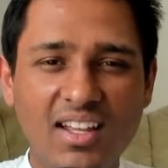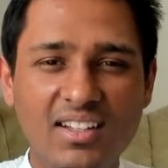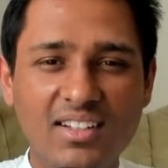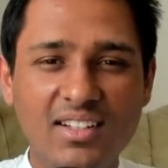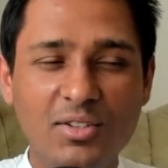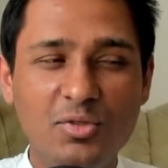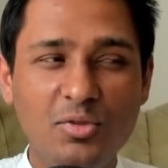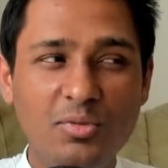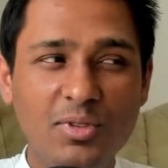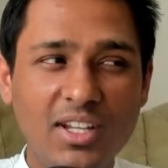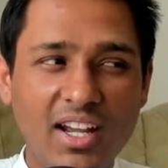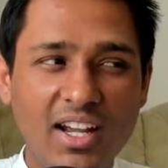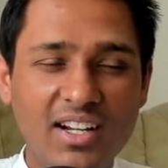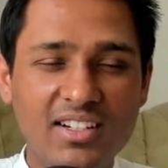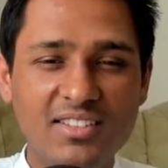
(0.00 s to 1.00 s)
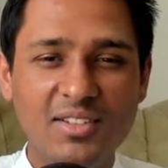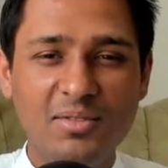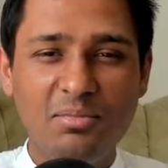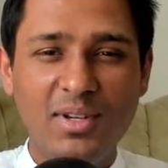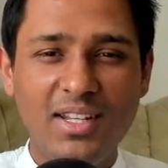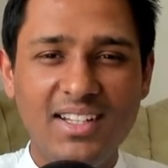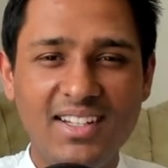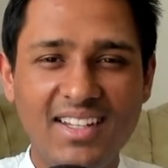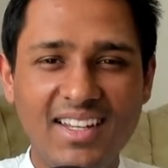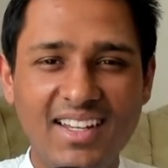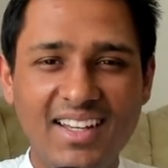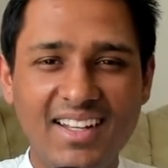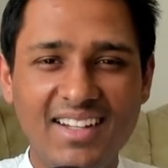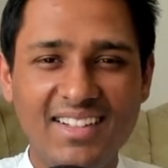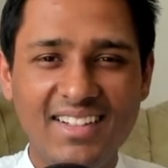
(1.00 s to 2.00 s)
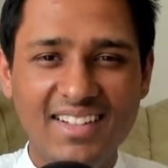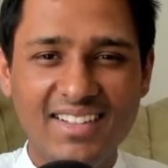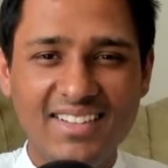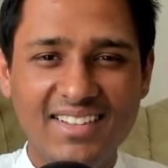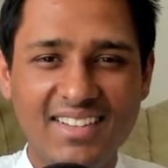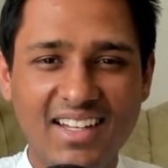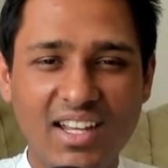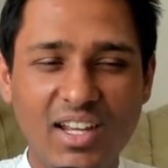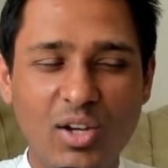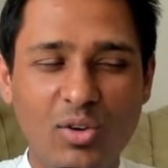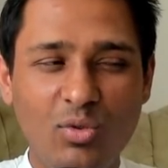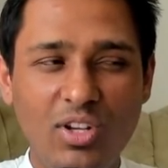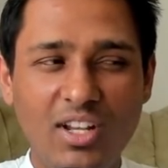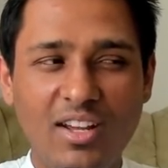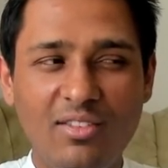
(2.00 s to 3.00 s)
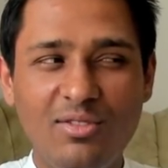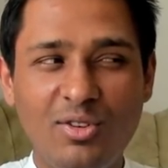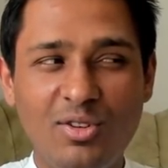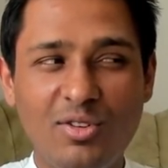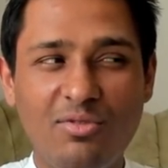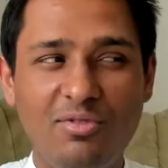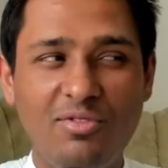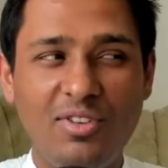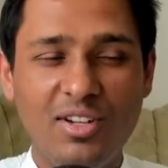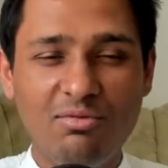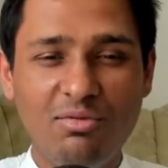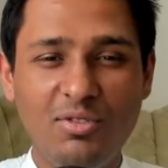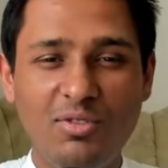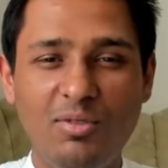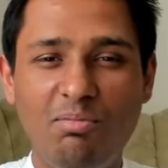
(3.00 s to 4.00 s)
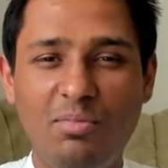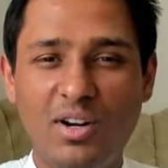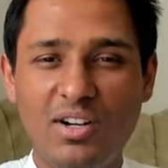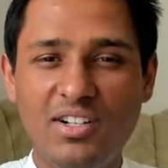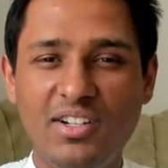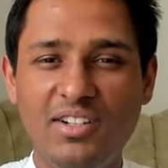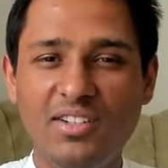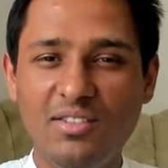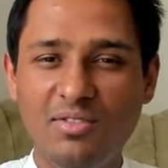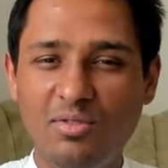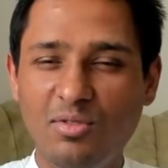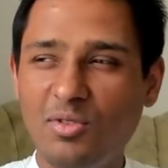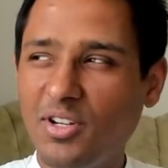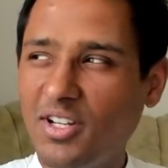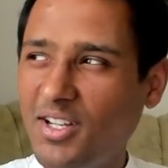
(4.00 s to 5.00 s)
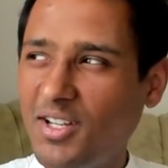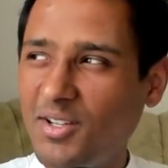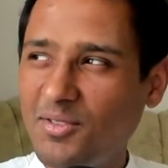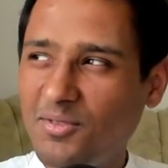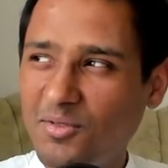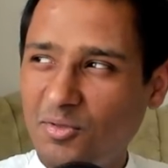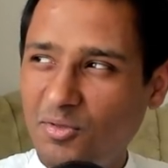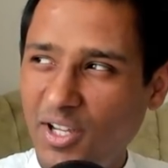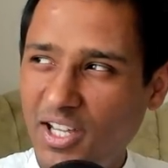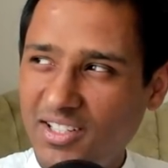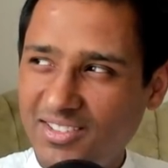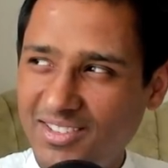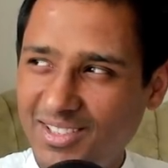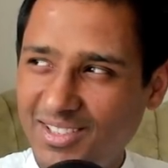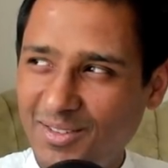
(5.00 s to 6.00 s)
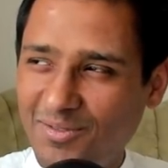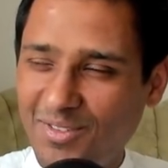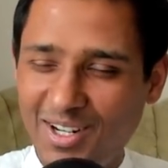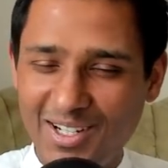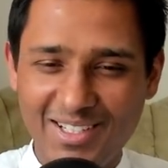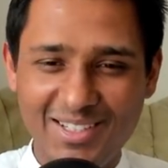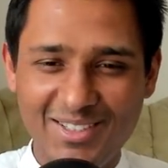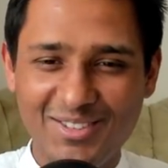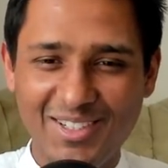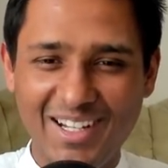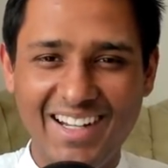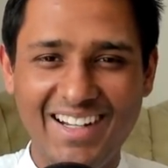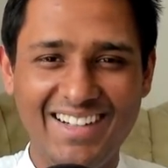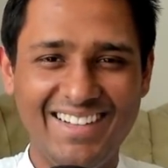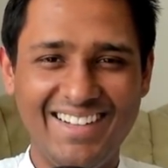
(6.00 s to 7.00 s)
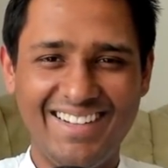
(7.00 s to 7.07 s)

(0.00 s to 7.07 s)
There are too many handsome men there. Yes, we'll have a lot of fun. We will party till 4 a.m. Where's the party tonight?